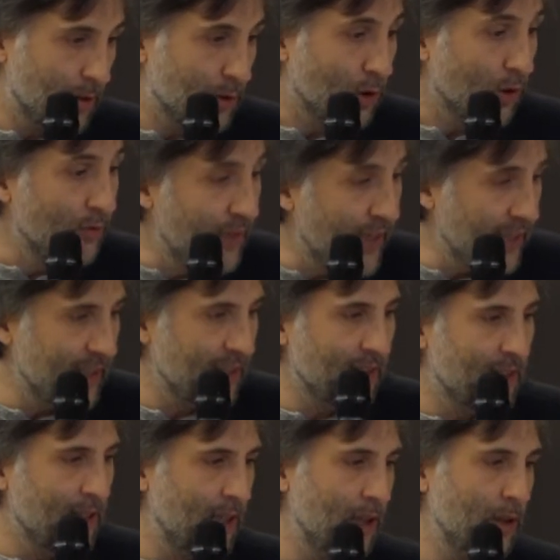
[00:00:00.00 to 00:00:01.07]

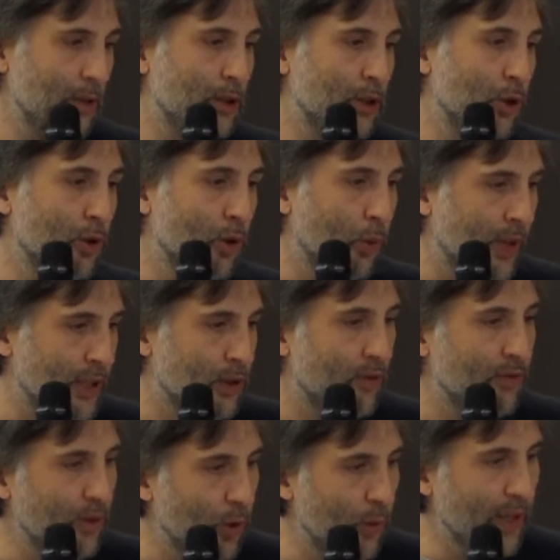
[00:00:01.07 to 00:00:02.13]
Conveniently, pseudo ways
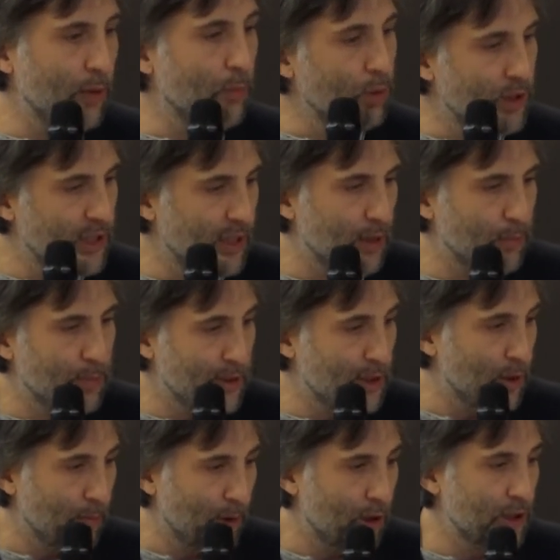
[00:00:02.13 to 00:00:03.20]
of knowing, bullshit
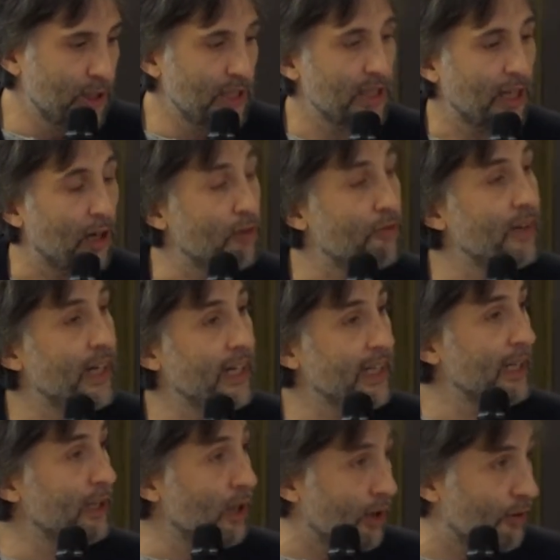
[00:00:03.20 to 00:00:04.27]
epistemologies are vague
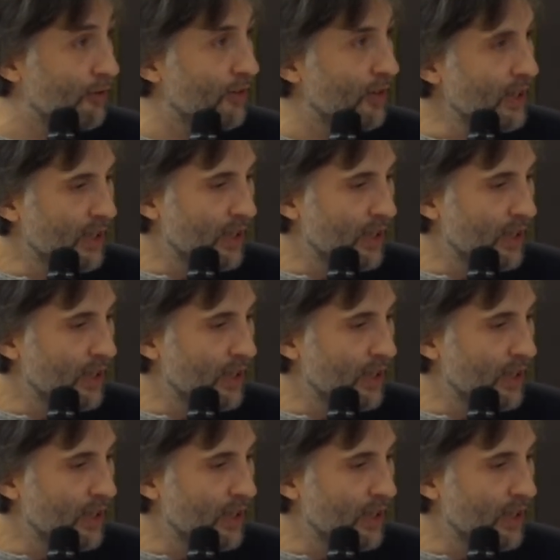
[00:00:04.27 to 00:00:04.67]
enough.